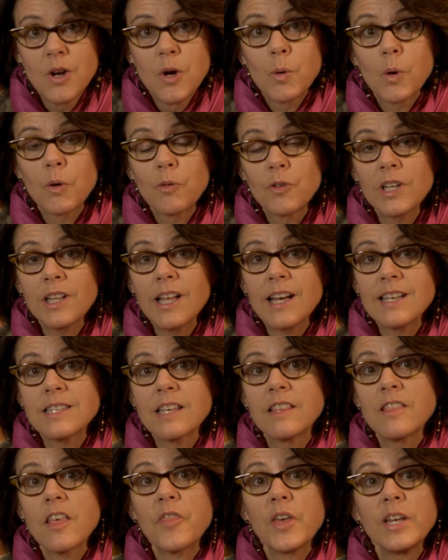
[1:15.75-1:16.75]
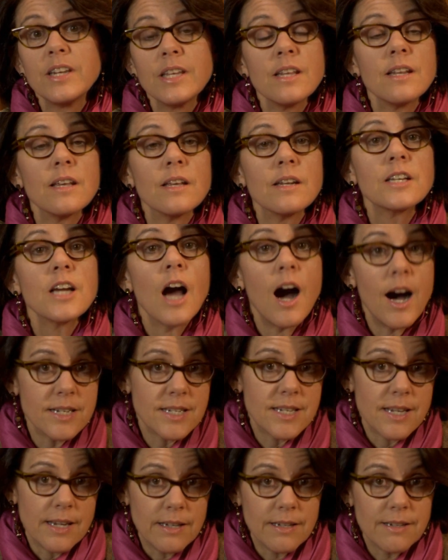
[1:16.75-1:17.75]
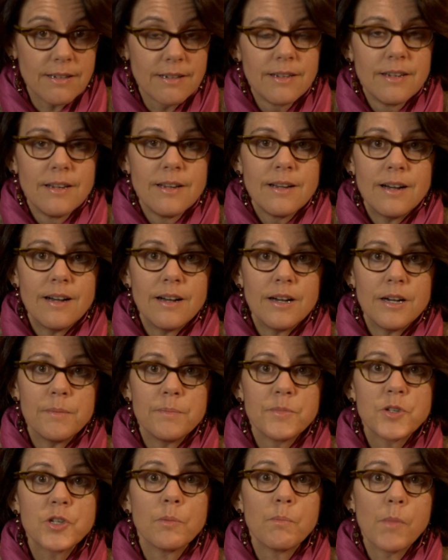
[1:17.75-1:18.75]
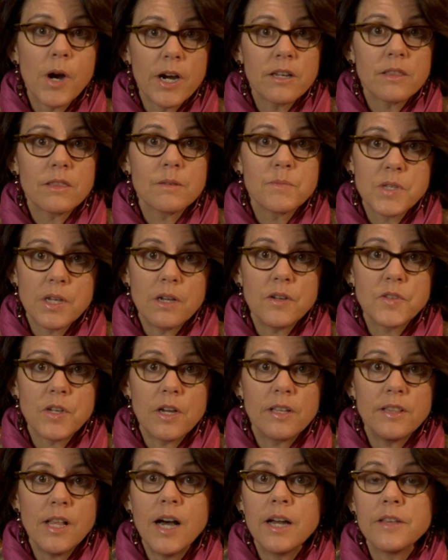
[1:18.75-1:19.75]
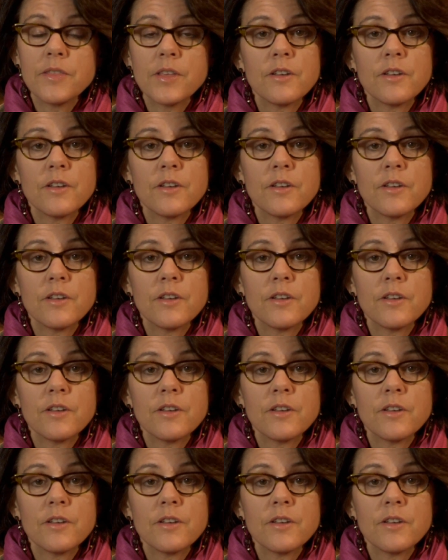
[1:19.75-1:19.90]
were realizing that they needed content to market themselves online.